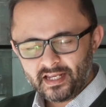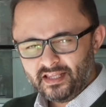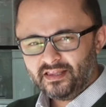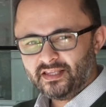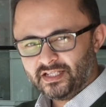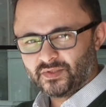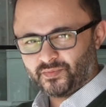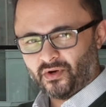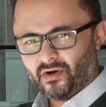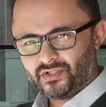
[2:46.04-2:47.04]
In this
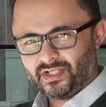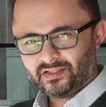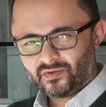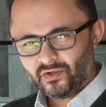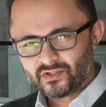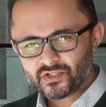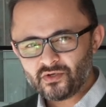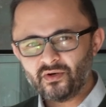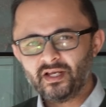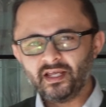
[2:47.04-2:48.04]
project
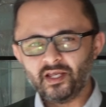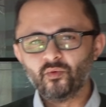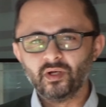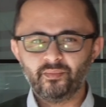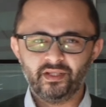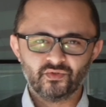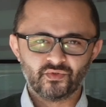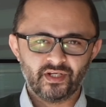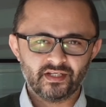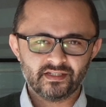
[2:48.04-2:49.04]
also it will be
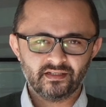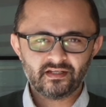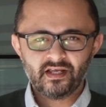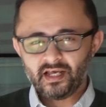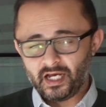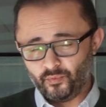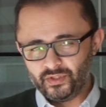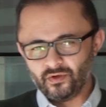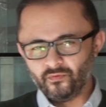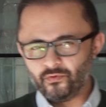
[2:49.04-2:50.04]
increased.
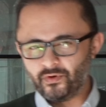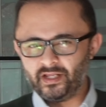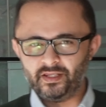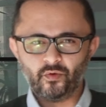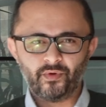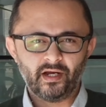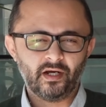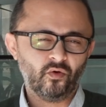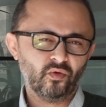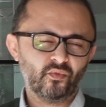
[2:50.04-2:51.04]
And we don't forget that we
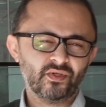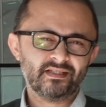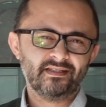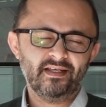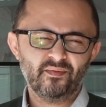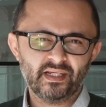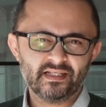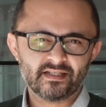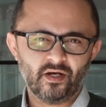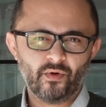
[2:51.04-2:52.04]
are almost 10
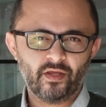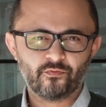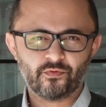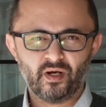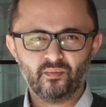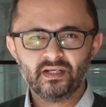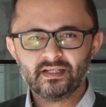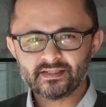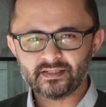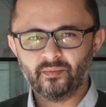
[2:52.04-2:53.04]
minutes away from
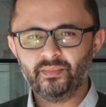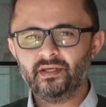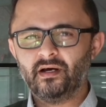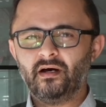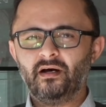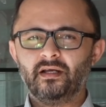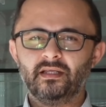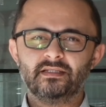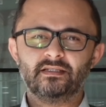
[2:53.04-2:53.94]
Sabiha